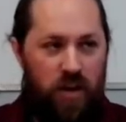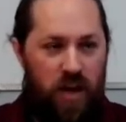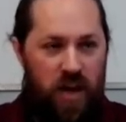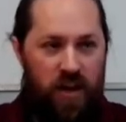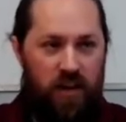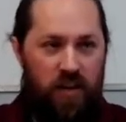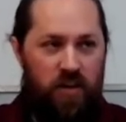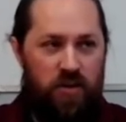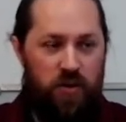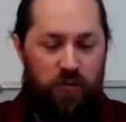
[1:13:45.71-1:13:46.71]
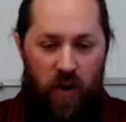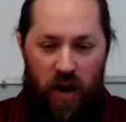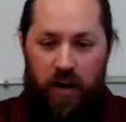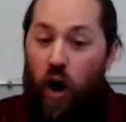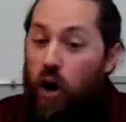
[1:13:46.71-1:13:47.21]
a
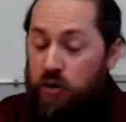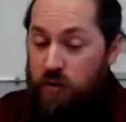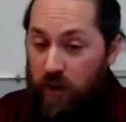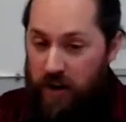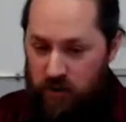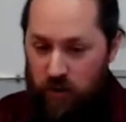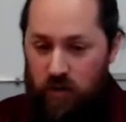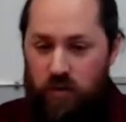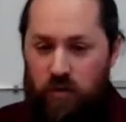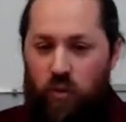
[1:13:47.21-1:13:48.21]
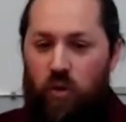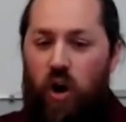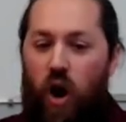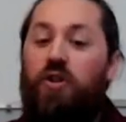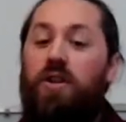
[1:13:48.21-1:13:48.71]
divine artificer
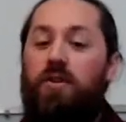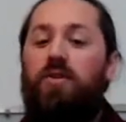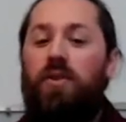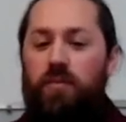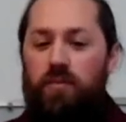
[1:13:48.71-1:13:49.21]
or artist.